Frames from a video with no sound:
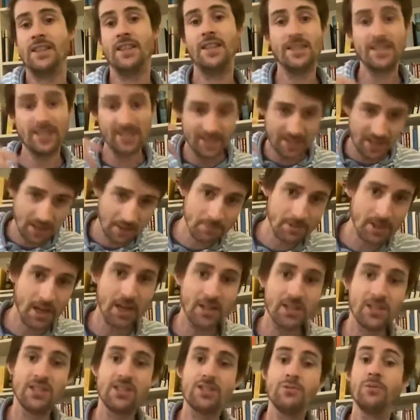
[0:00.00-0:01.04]
there's a
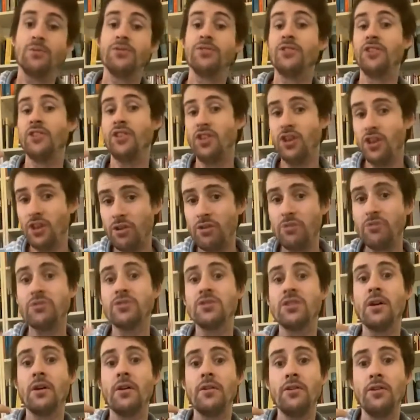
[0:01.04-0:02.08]
temptation to want to
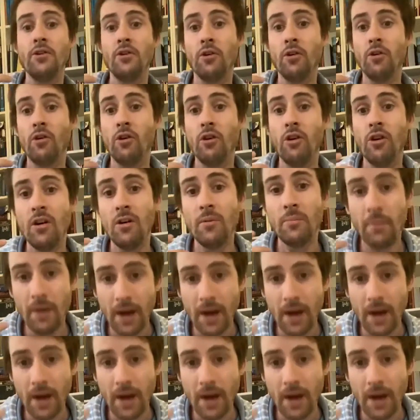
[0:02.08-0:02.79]
use your